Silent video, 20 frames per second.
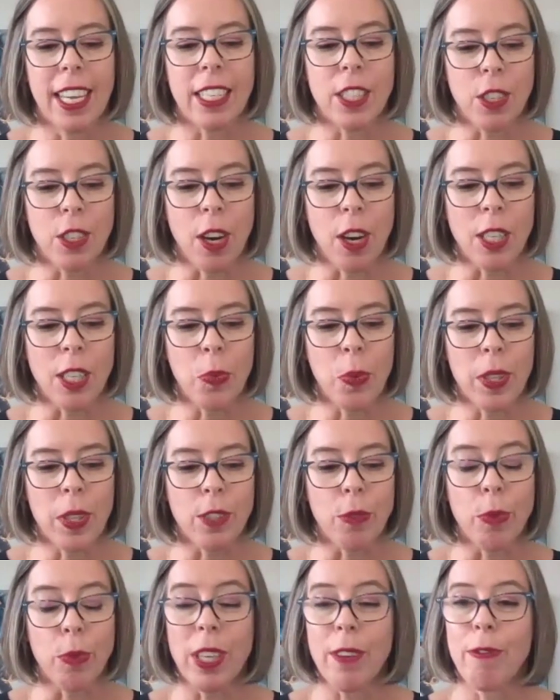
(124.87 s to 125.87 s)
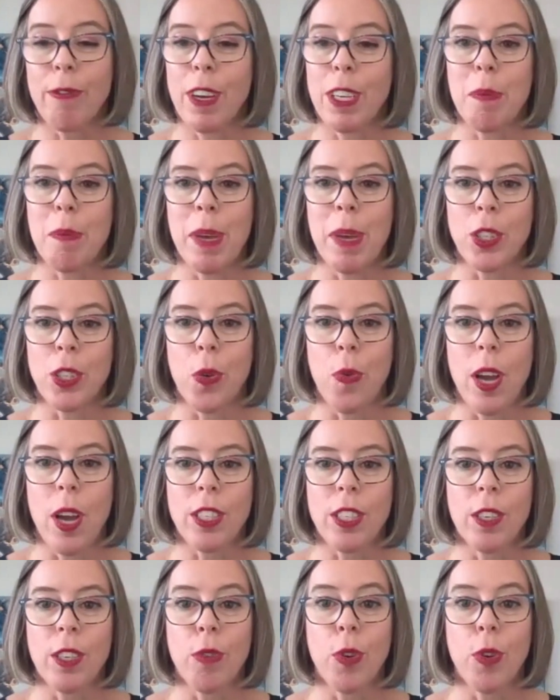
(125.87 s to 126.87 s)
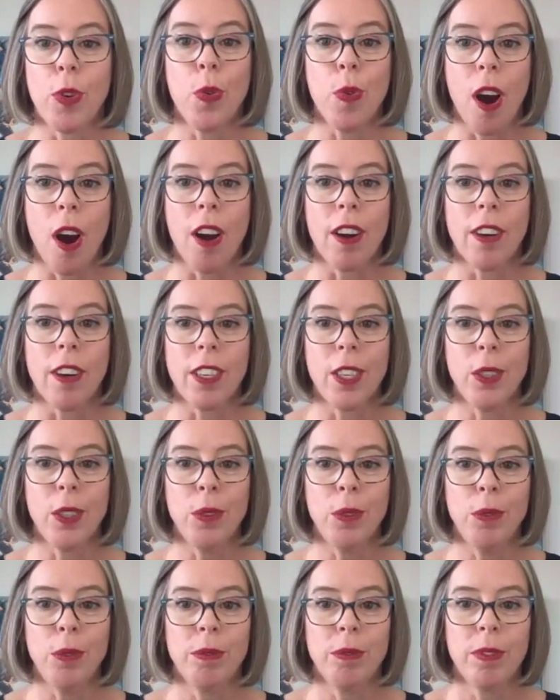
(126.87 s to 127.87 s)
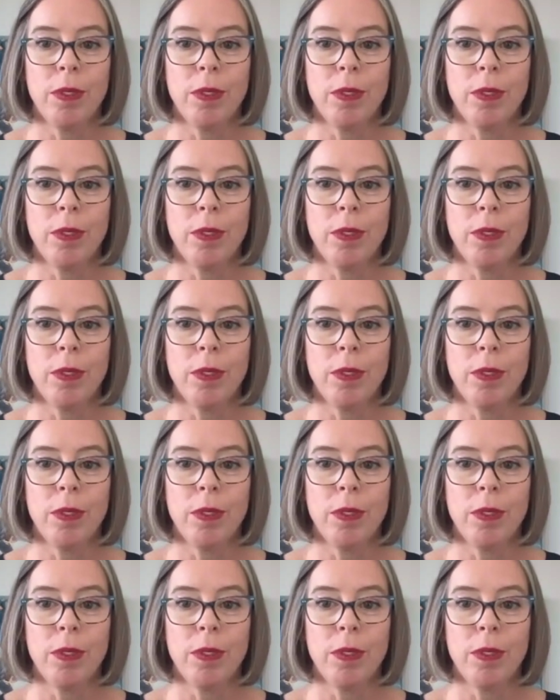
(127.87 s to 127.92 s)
it starts with this really fundamental question of who are you?